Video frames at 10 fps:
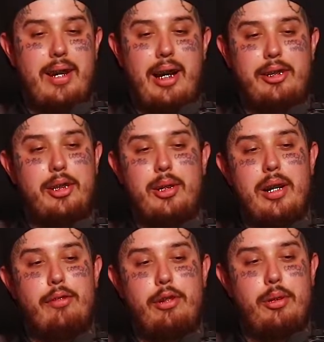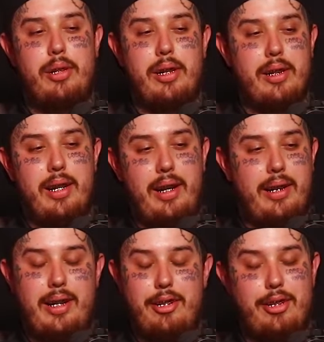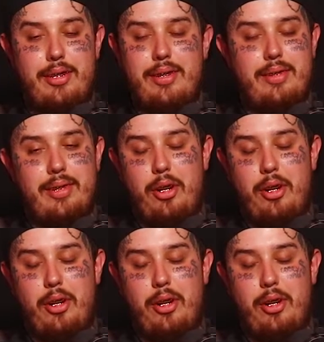I still love doing it. Like I just